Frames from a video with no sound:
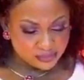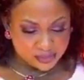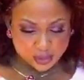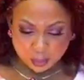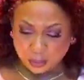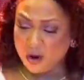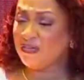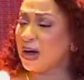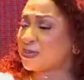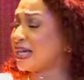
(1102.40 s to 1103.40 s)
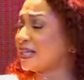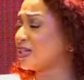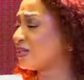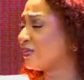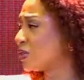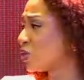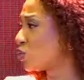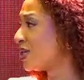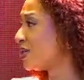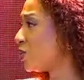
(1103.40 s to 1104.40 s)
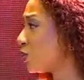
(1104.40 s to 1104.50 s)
Proverbs 18, verse 22.